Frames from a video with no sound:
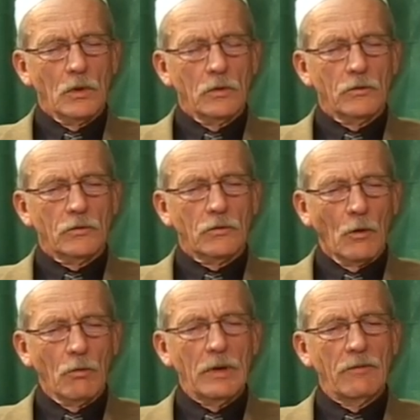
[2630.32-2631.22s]

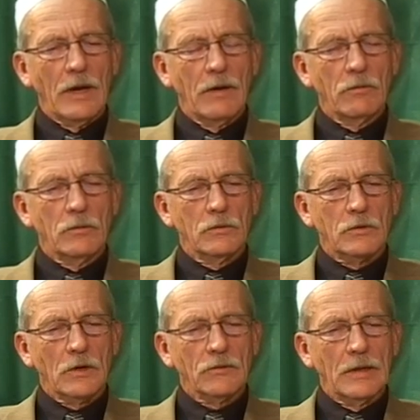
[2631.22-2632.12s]
slowly we have
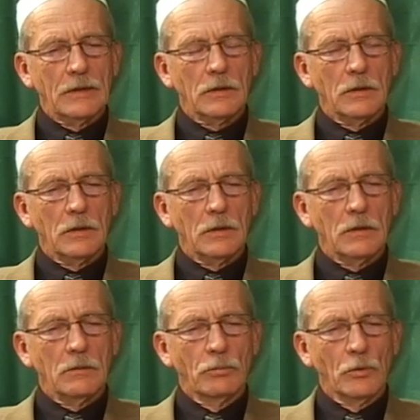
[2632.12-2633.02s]
translated
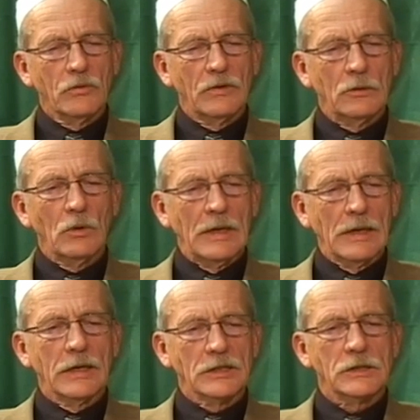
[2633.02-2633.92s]
books into
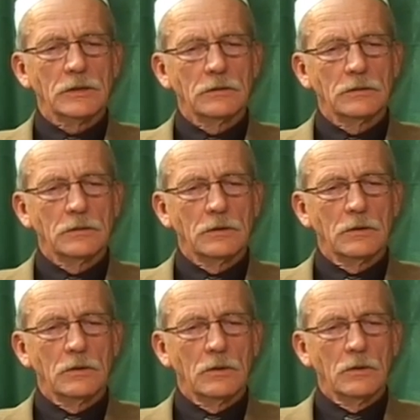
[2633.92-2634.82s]
English.
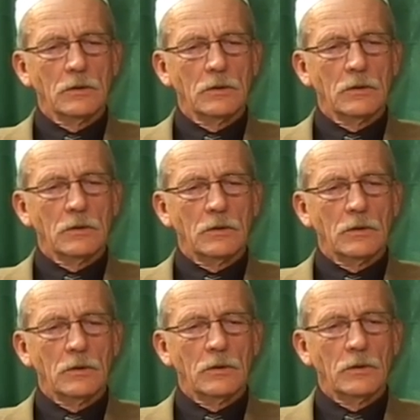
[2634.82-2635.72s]

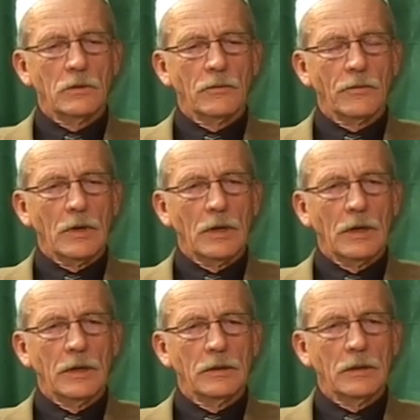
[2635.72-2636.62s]

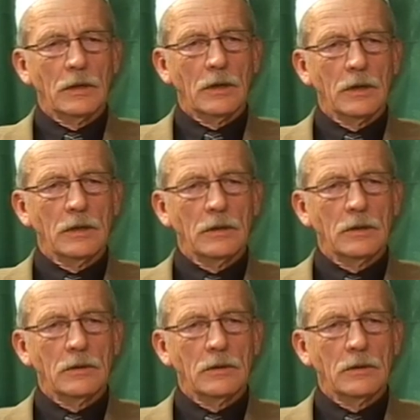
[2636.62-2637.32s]
And I